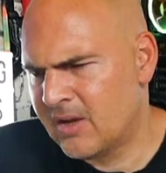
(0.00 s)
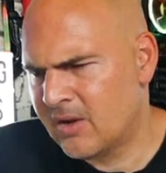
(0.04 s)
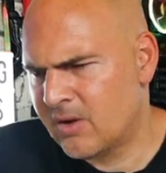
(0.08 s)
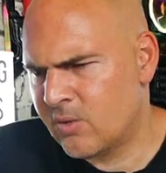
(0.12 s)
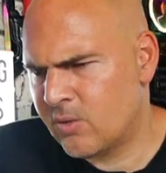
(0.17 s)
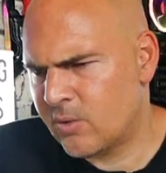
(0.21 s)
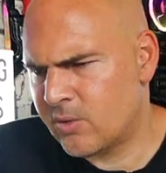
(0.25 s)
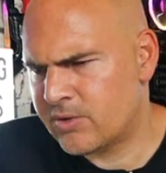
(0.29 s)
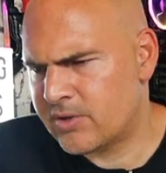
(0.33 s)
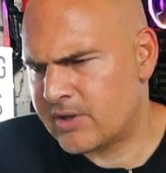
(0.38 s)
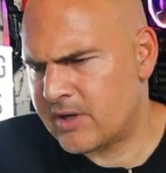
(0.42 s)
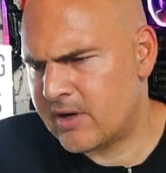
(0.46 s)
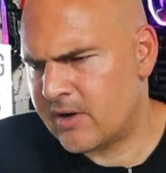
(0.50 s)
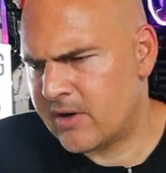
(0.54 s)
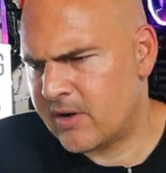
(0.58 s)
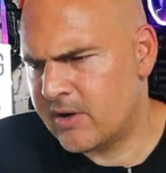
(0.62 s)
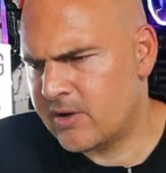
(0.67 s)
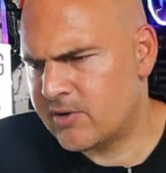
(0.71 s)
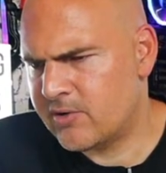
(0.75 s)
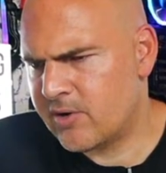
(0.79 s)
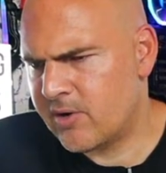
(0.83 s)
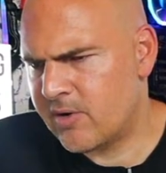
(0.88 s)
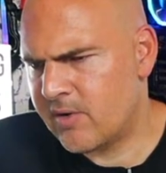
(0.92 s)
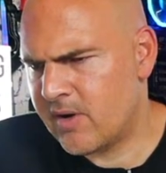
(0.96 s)
Corsair
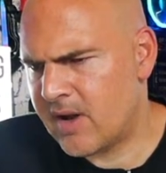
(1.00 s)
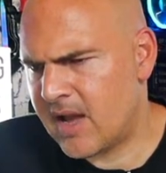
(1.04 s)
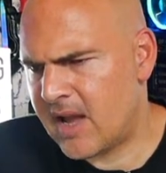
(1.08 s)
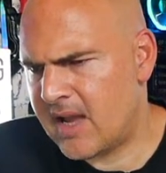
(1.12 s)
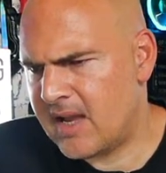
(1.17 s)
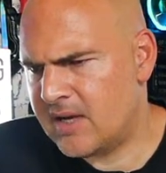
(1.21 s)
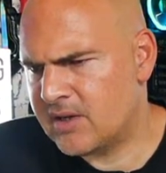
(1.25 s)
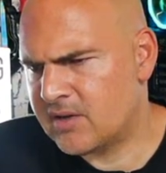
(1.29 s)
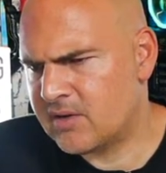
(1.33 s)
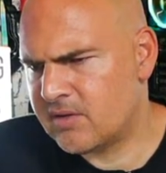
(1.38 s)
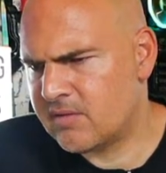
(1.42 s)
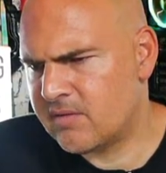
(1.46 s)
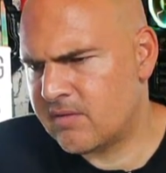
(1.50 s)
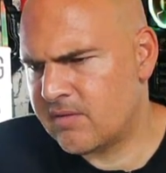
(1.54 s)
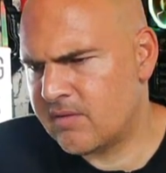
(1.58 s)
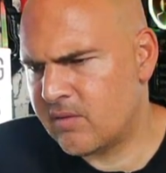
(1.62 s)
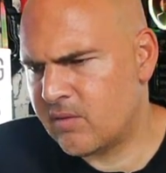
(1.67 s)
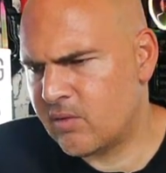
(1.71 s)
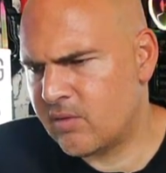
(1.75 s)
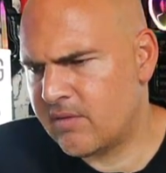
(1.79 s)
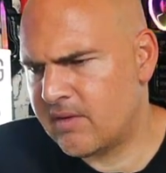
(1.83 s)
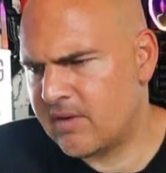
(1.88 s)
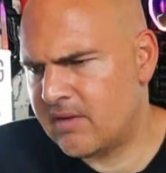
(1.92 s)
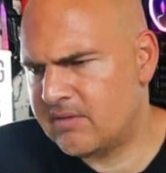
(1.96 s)
Hydro
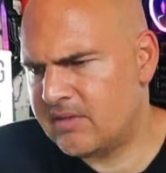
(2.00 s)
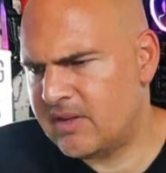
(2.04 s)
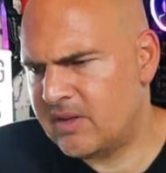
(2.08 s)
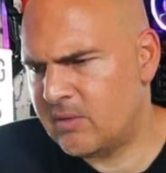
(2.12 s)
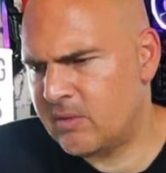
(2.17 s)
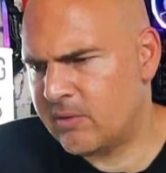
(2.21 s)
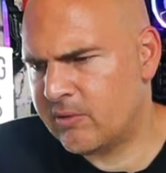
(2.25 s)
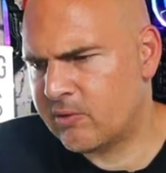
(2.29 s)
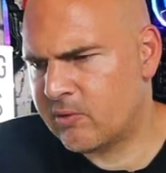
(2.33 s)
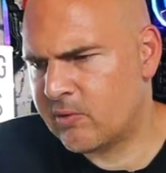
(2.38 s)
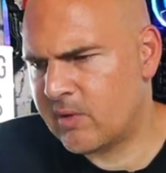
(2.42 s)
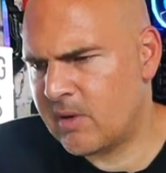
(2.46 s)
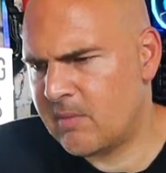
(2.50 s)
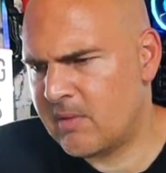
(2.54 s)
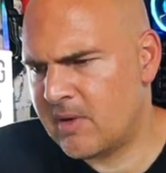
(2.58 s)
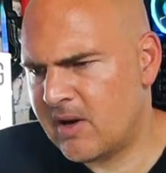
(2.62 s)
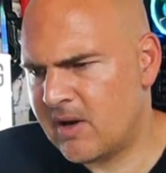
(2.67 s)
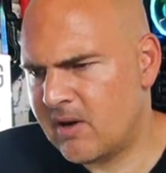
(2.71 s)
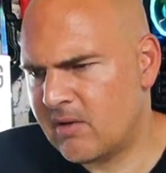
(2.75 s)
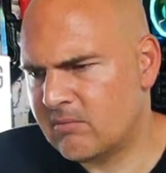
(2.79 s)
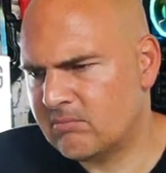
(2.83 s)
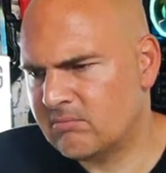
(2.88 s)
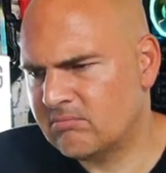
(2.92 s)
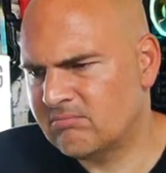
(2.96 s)
H450
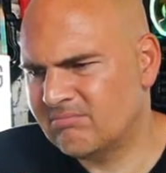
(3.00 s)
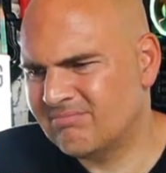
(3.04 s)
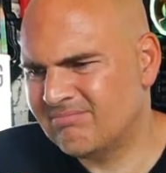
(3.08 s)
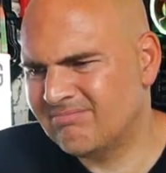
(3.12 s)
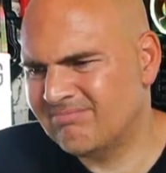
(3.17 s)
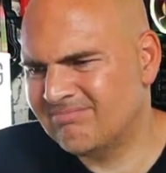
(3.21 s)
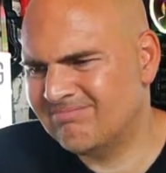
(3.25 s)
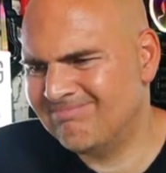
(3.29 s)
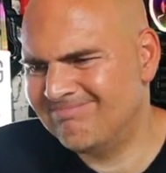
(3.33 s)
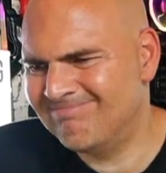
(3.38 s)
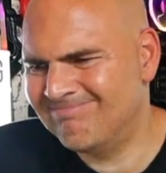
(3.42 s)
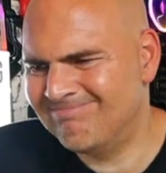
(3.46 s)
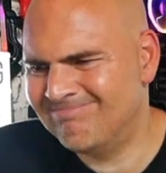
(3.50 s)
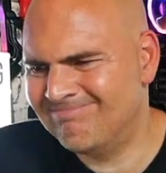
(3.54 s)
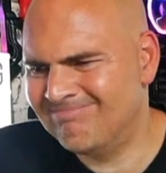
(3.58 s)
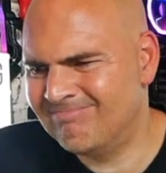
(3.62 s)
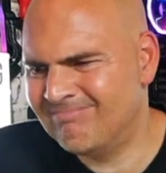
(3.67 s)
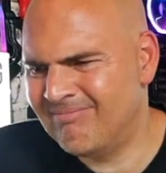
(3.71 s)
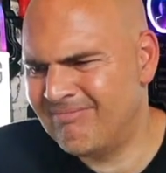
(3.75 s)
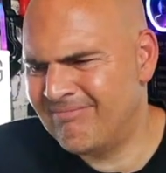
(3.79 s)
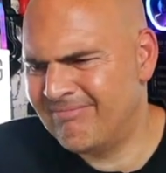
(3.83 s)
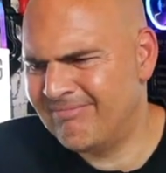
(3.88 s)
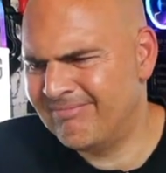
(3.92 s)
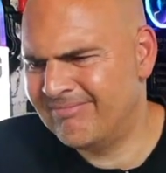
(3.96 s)
120mm.
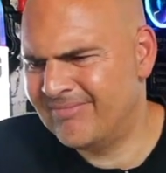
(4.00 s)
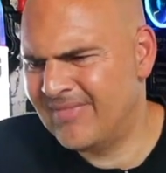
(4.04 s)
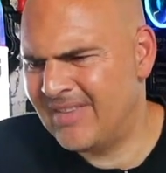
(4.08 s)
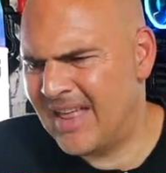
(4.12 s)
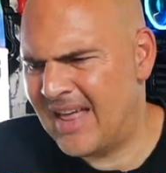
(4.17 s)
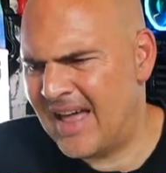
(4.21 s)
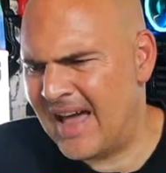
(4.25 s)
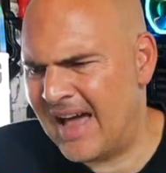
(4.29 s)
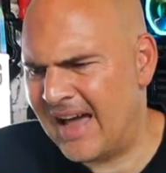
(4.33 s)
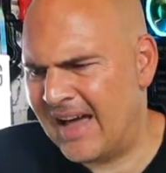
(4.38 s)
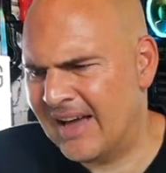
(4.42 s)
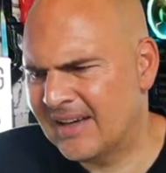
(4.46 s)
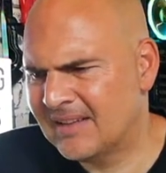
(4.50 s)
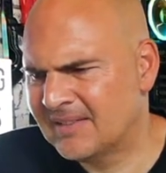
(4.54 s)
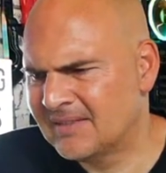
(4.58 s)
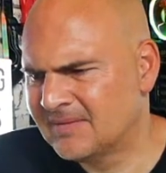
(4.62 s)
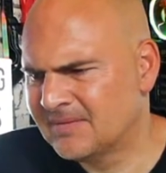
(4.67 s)
Nah.